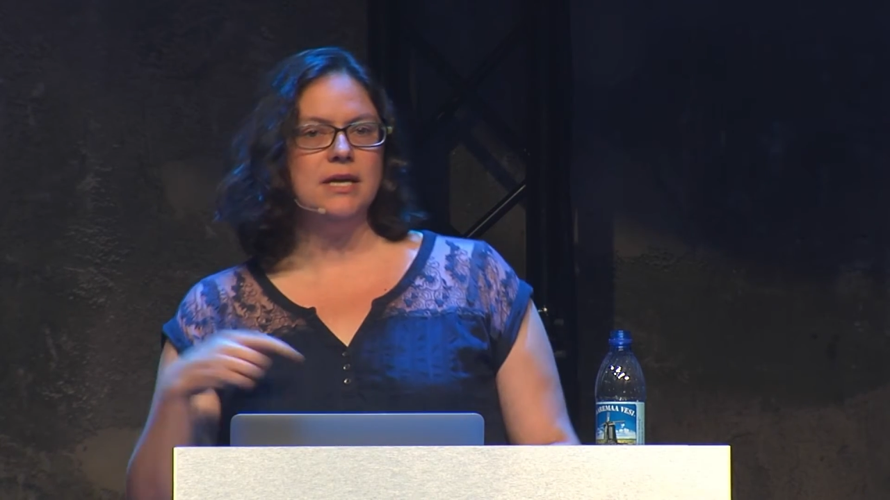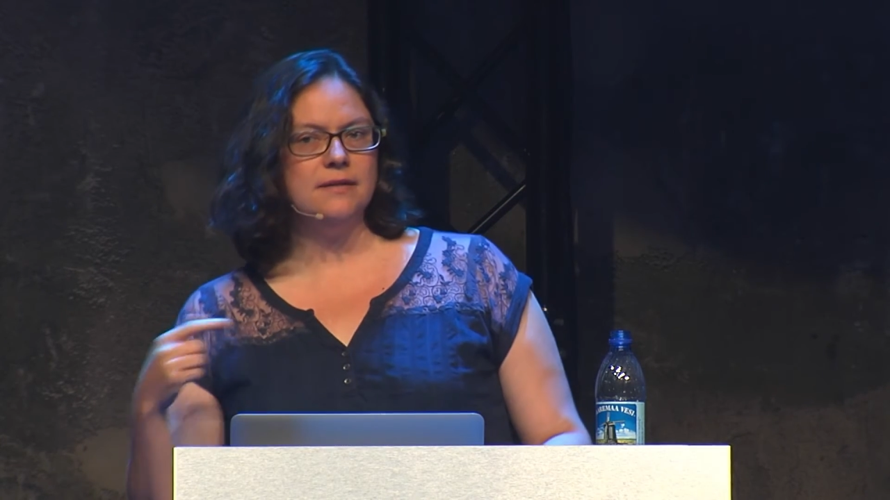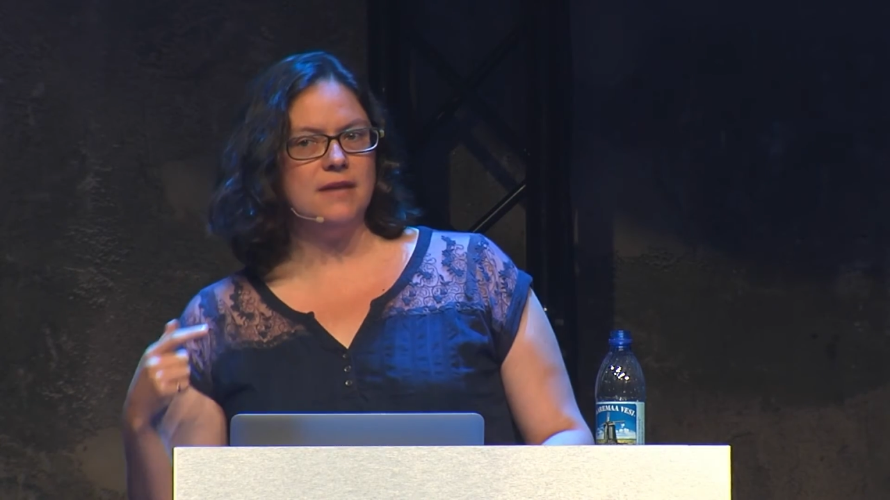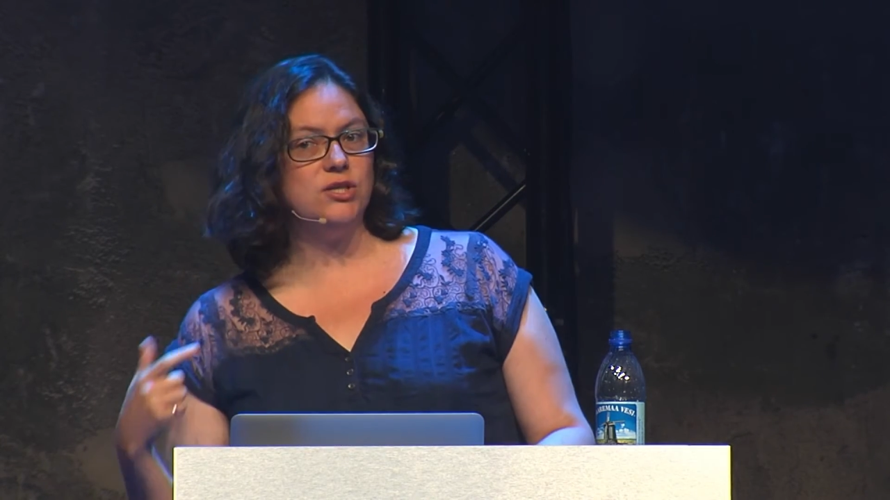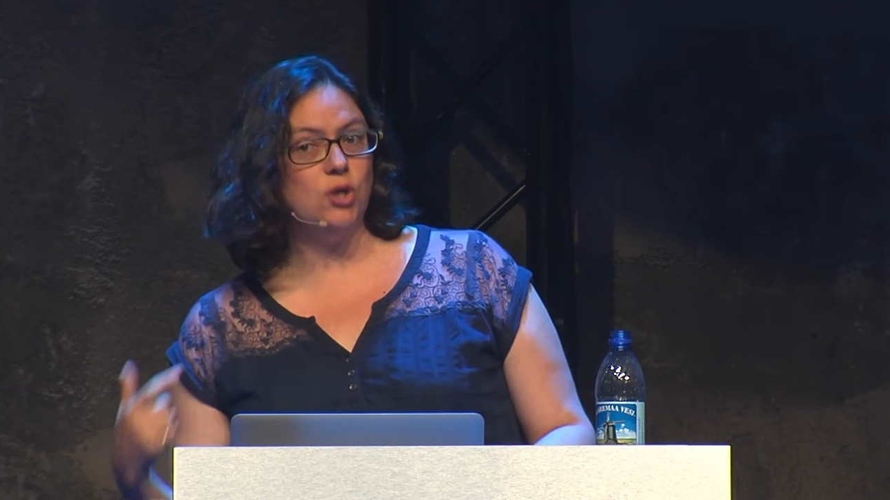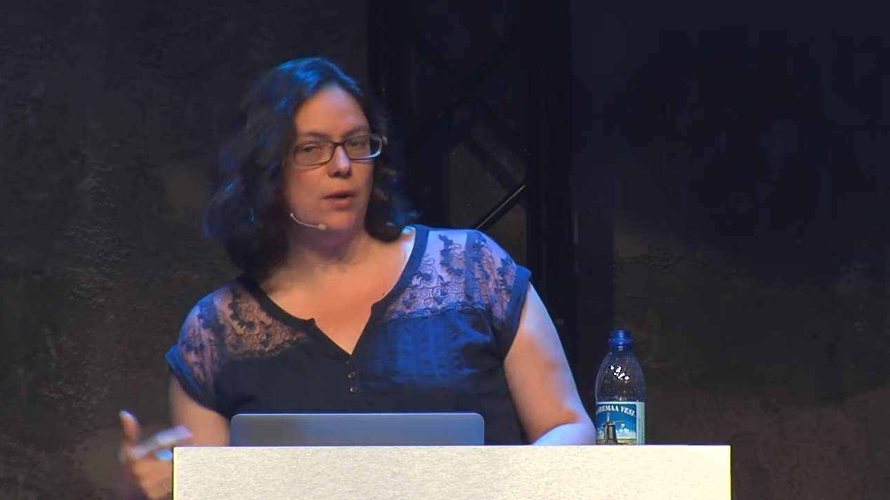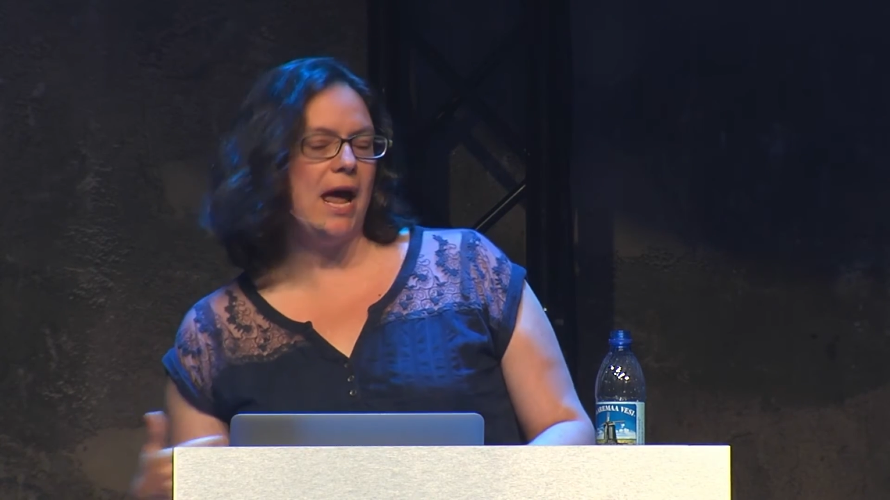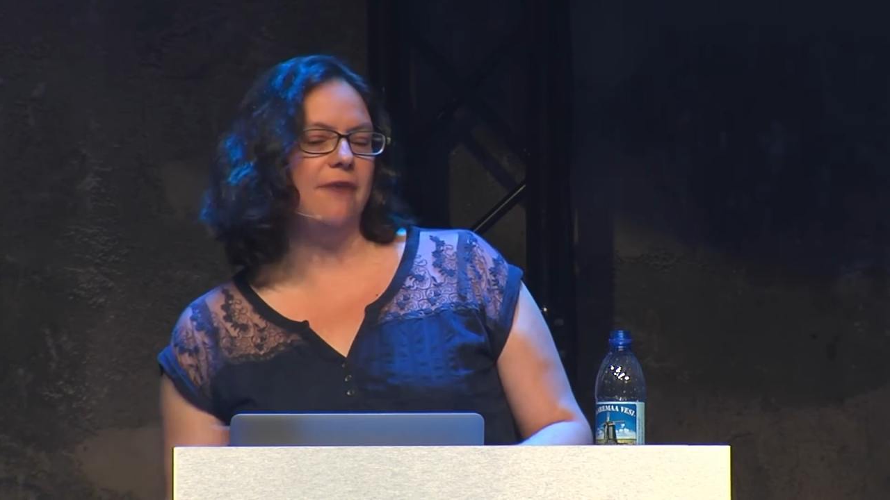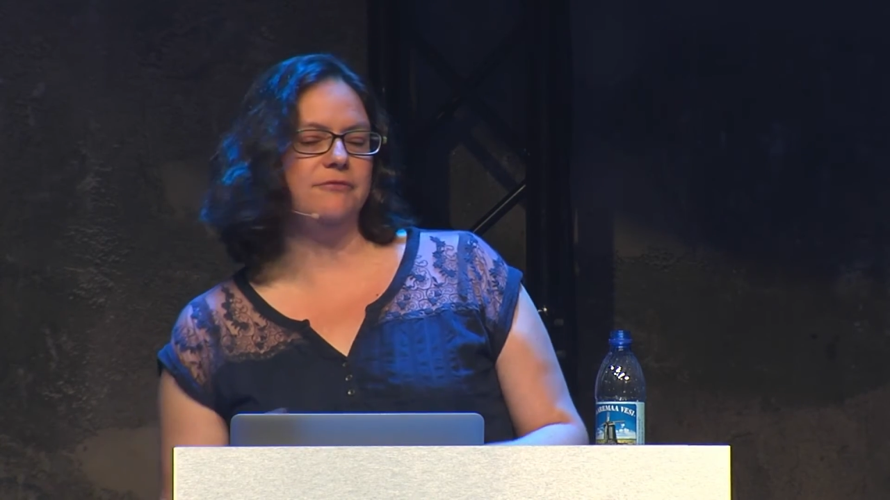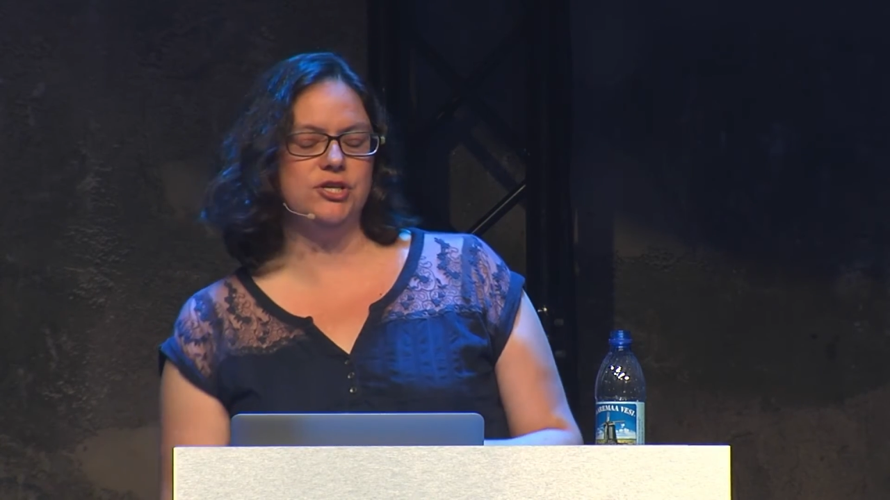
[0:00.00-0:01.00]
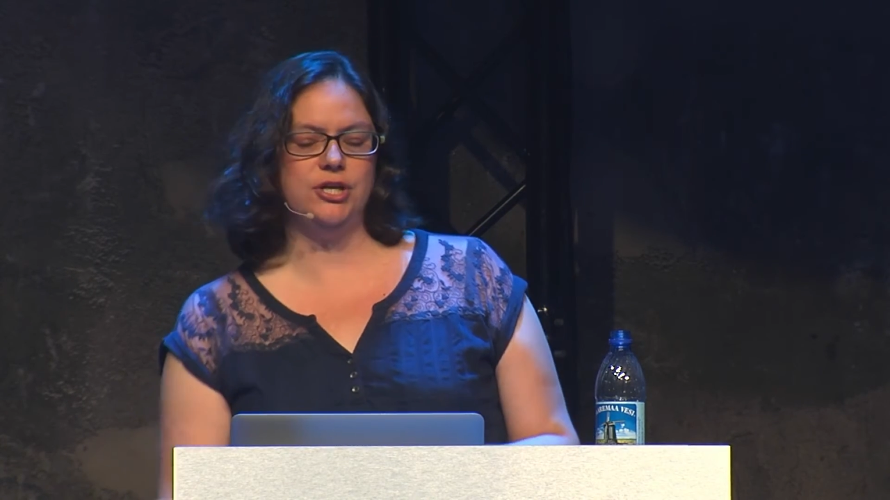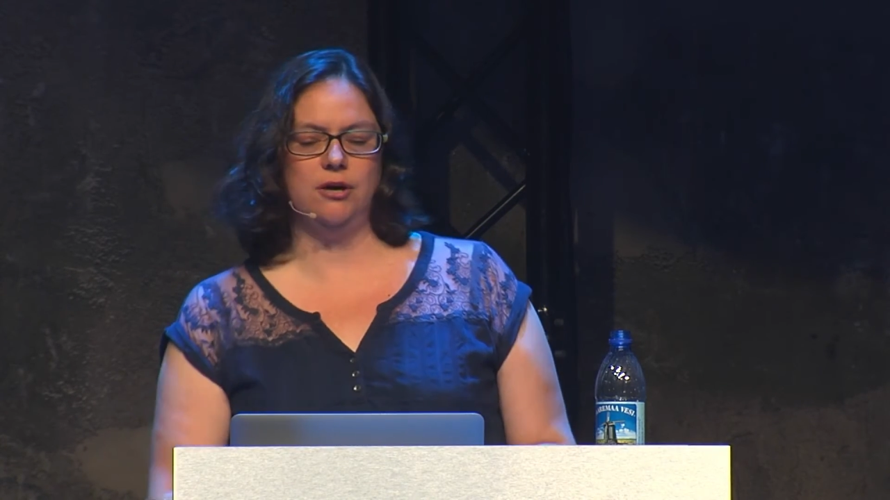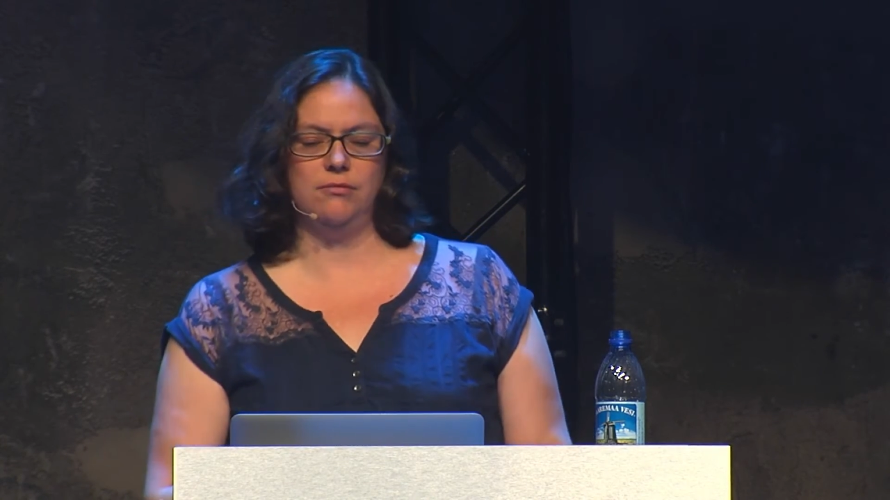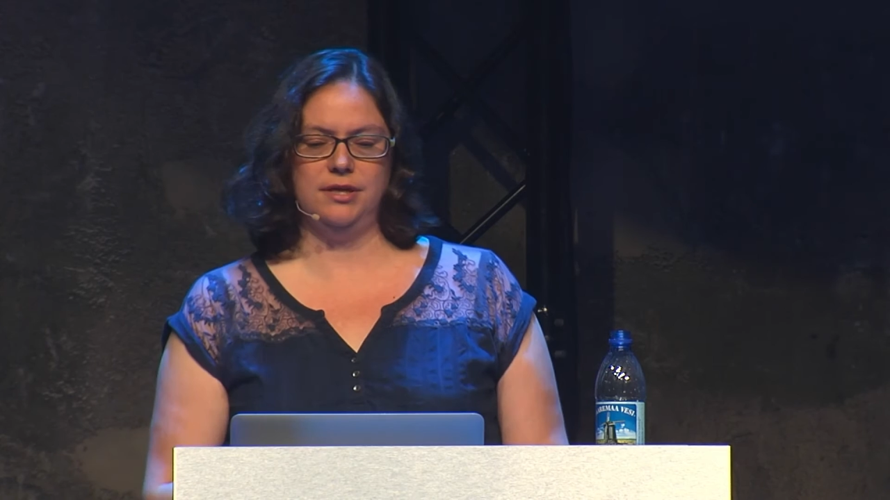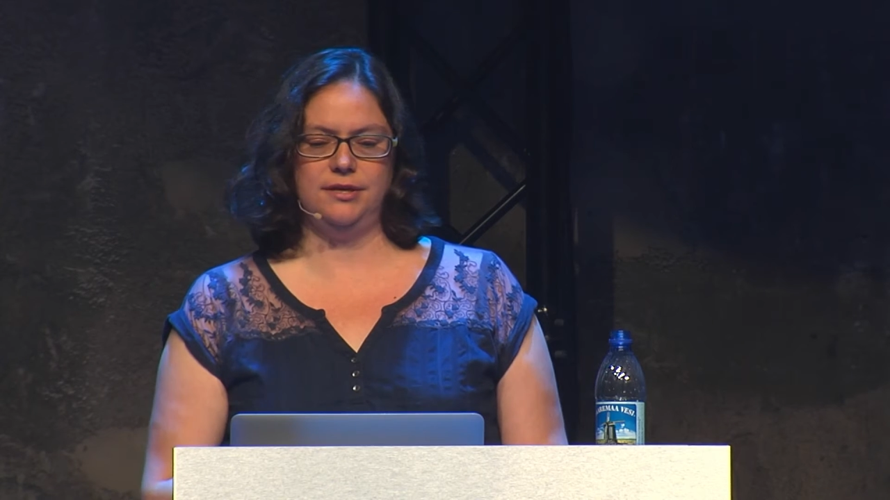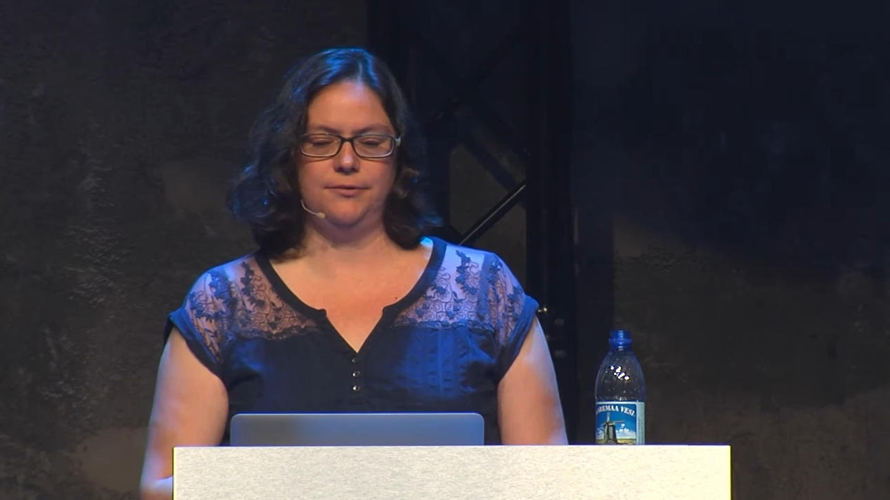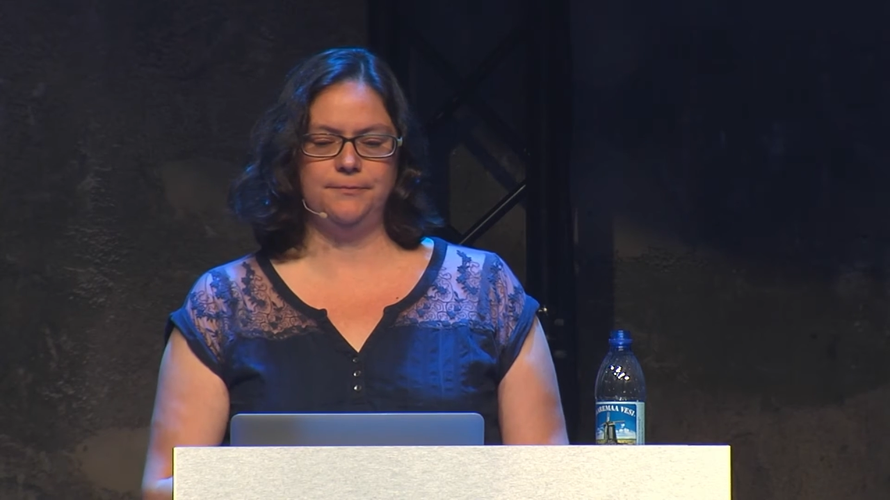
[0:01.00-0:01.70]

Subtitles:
They don't have to share it with you.